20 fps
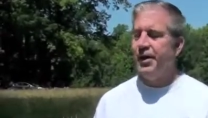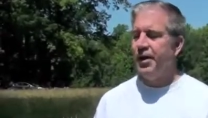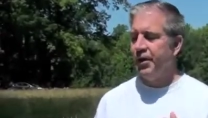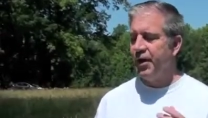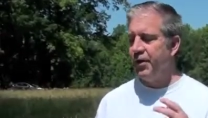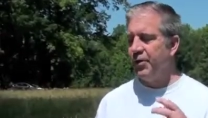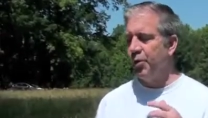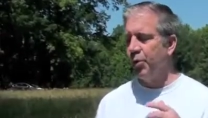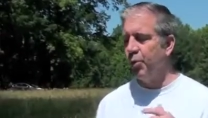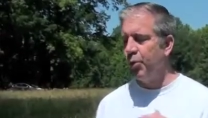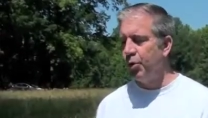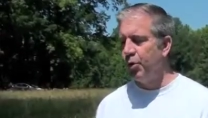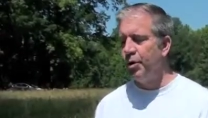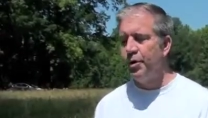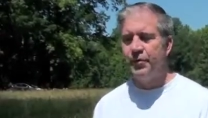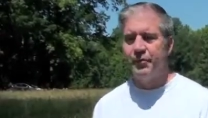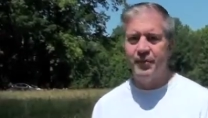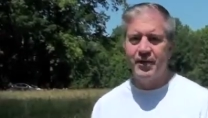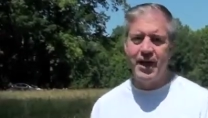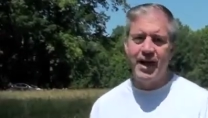that the
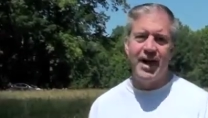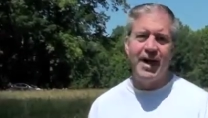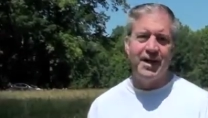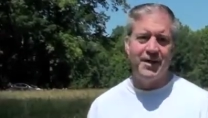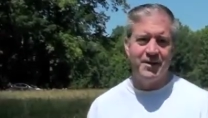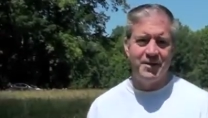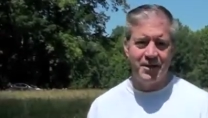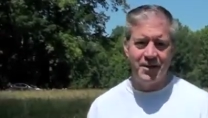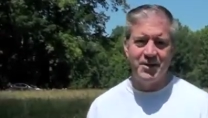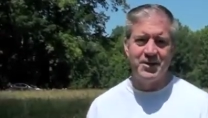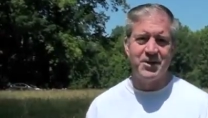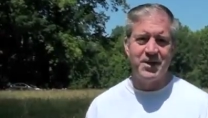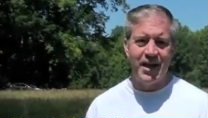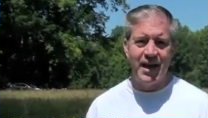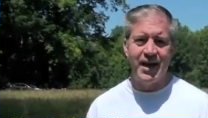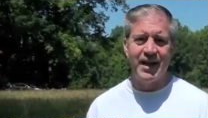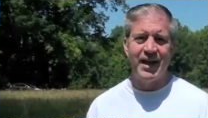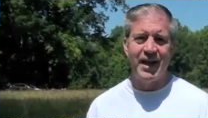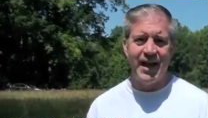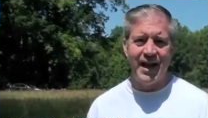word of God does
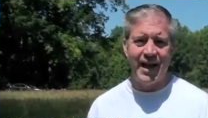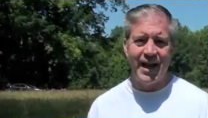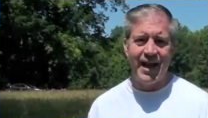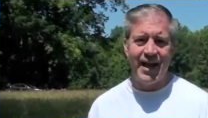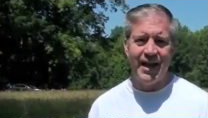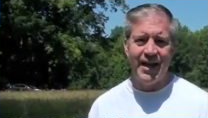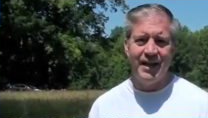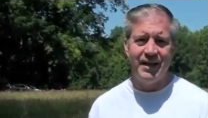not lie.